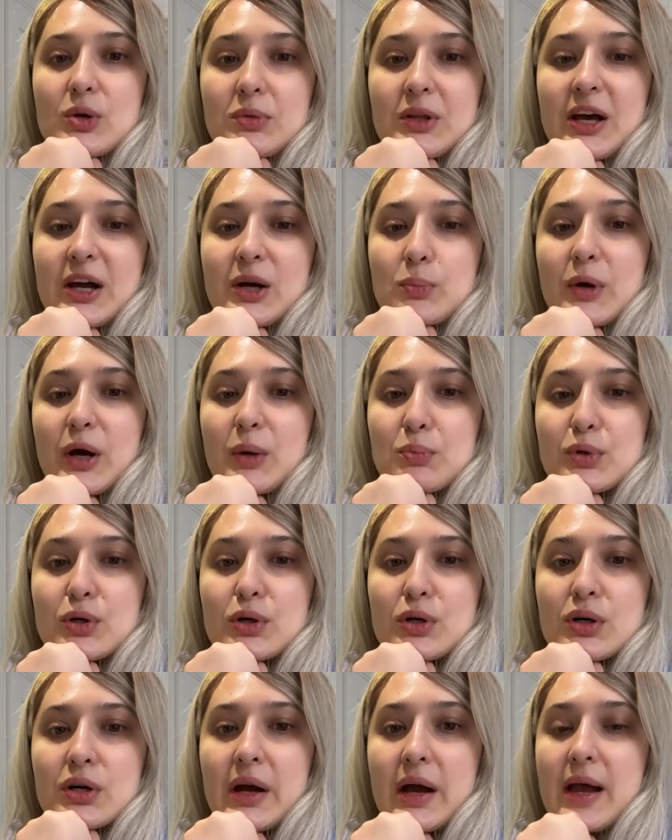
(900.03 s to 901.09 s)
black
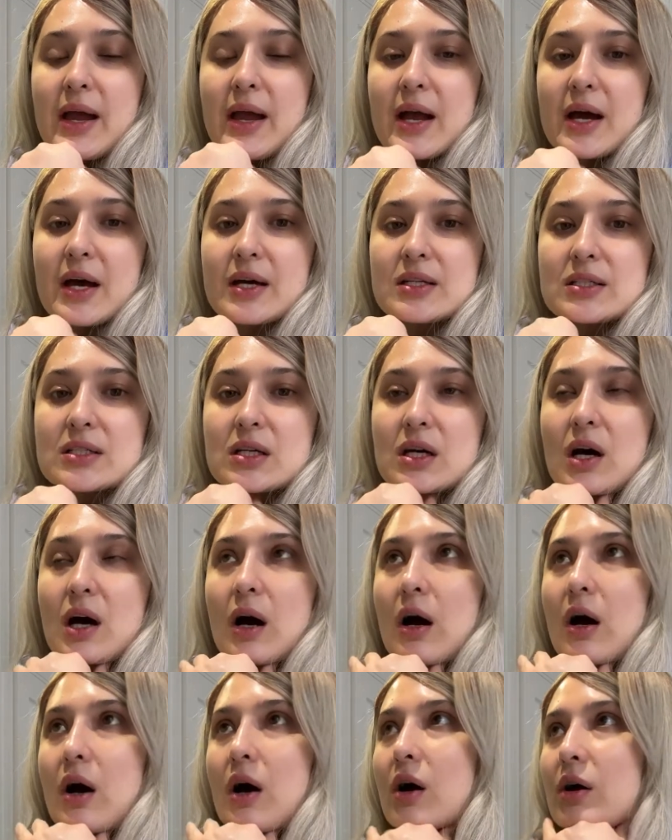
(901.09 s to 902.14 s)
pepper, and
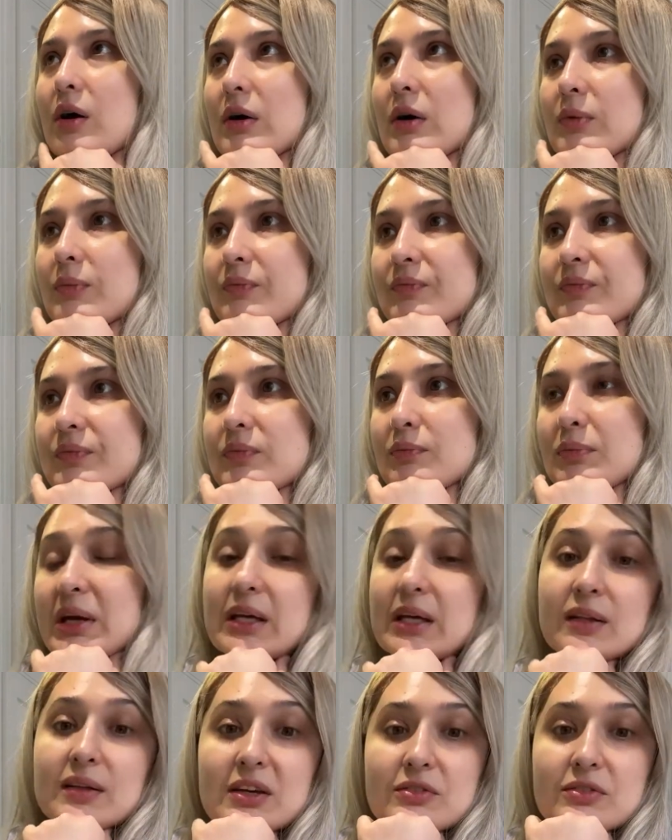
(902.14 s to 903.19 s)

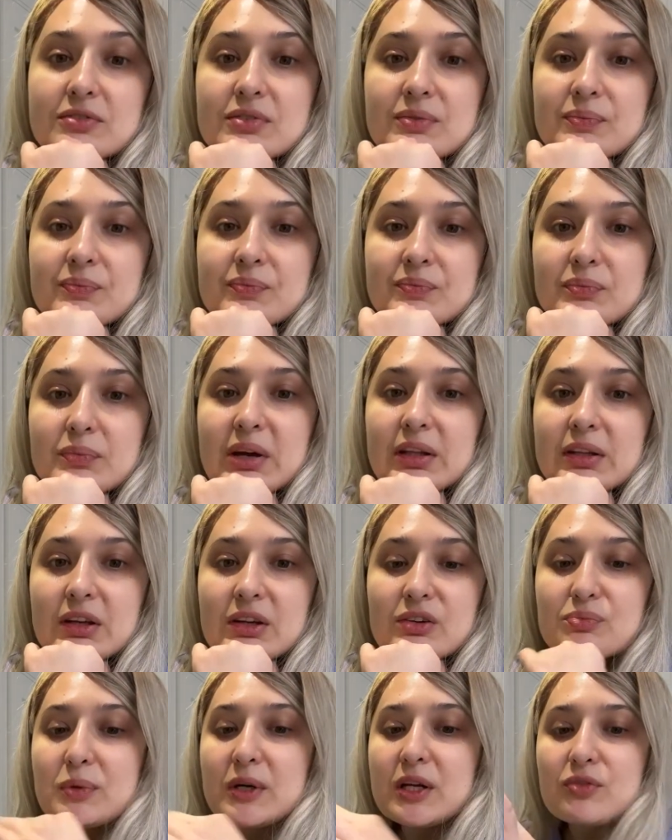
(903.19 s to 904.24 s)
bay leaf.
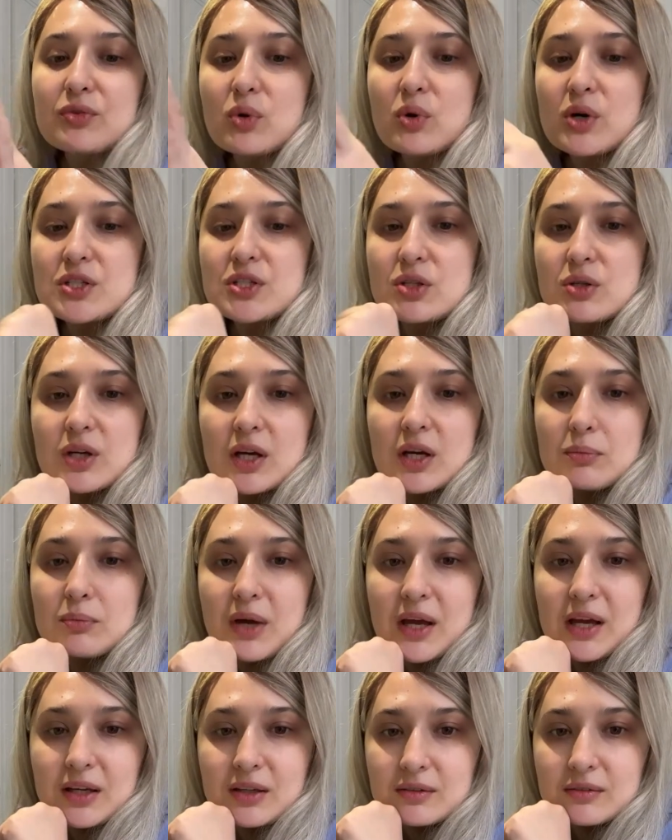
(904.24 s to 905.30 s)
But of course you can
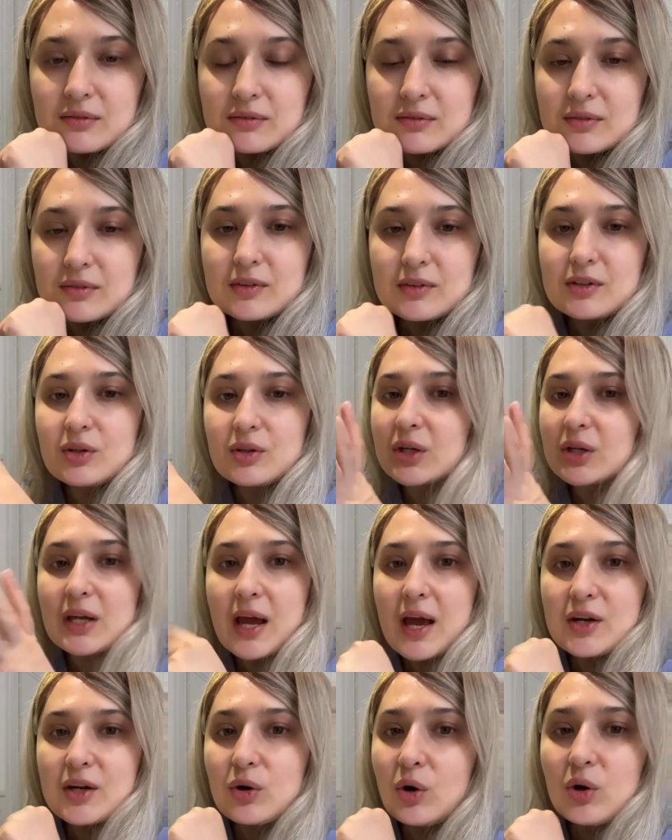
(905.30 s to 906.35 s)

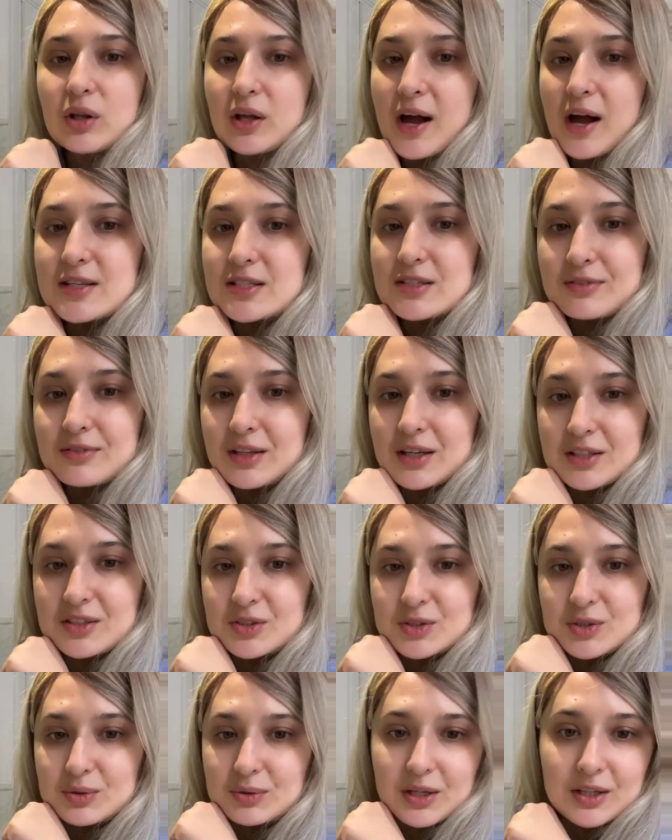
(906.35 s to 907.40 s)
add all kinds of
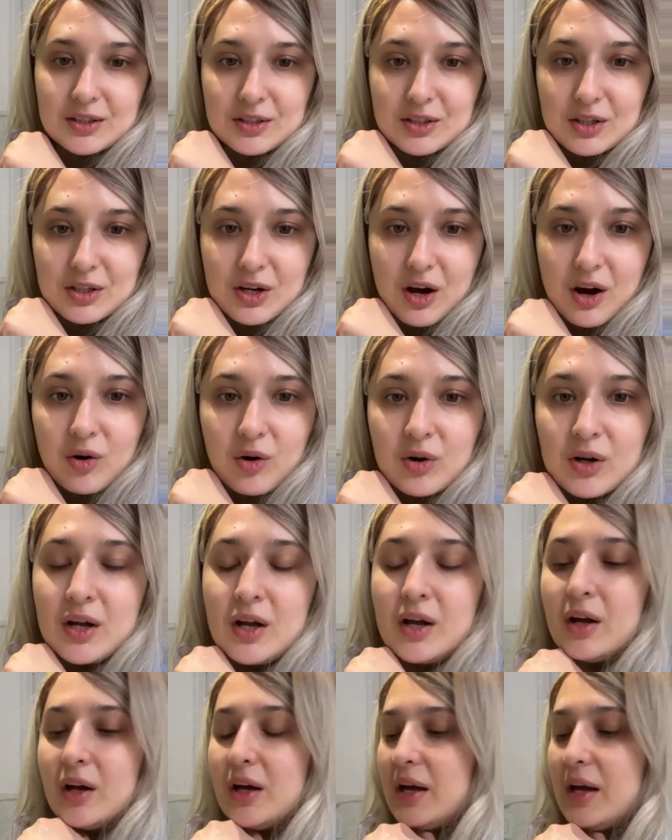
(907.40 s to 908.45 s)
things to it, you know.
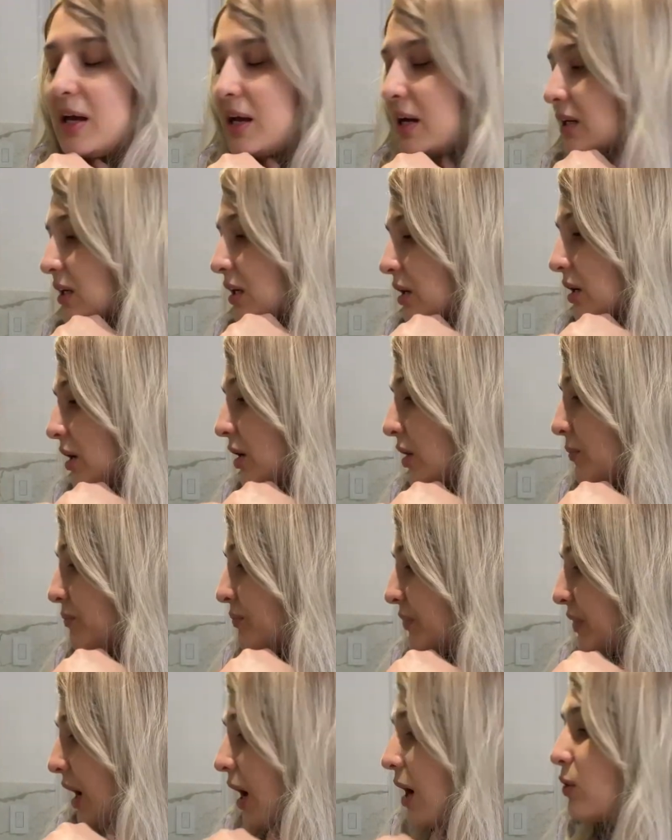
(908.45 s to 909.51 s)
And
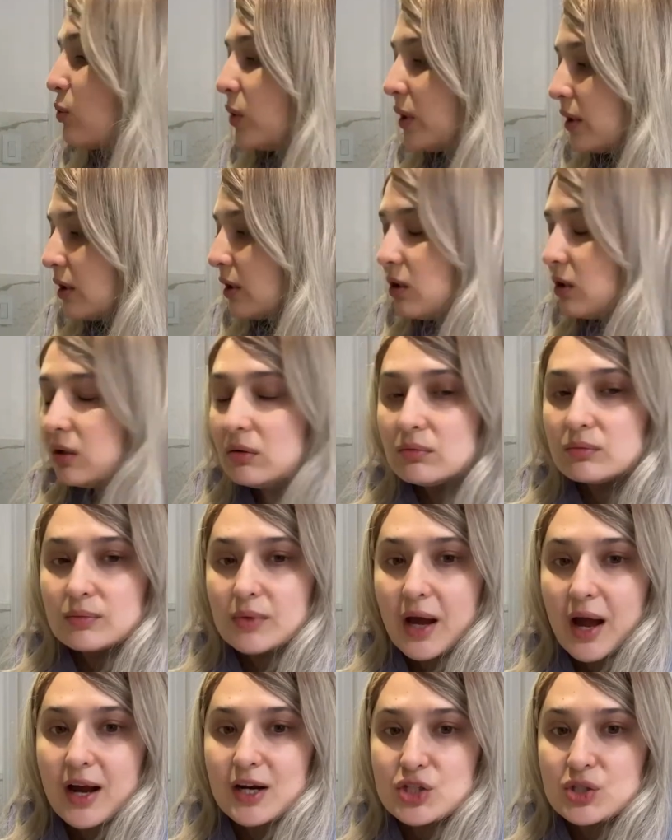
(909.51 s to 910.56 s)
I will
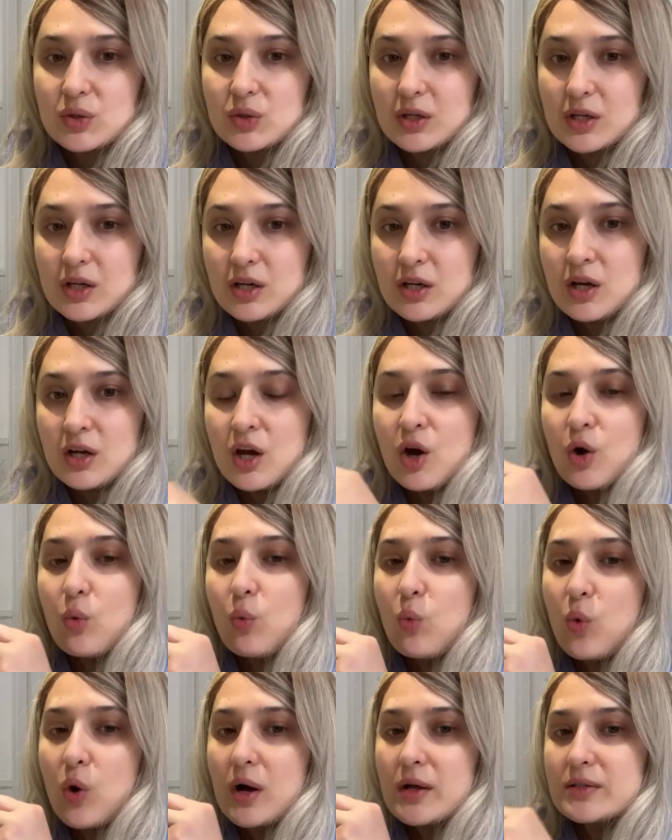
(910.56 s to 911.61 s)
actually,
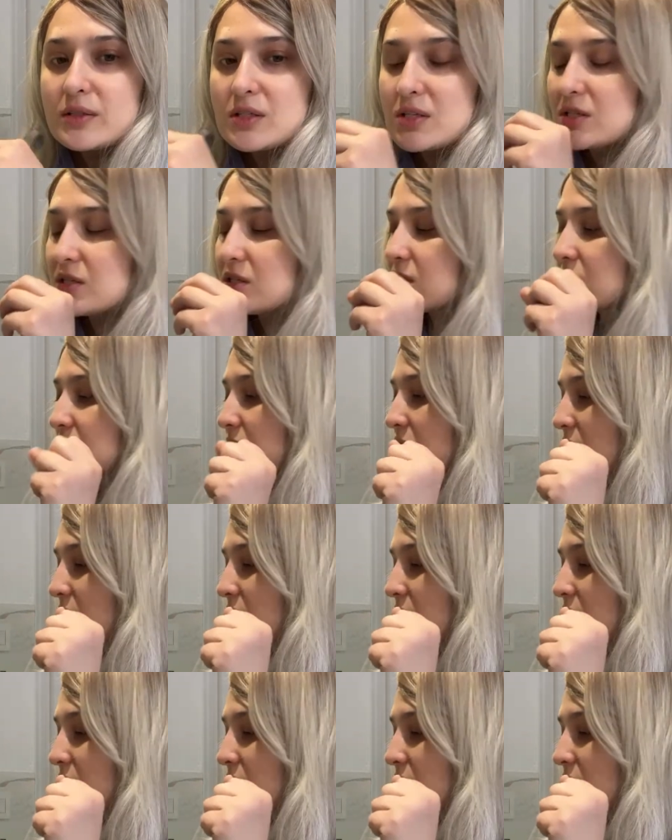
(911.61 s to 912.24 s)
once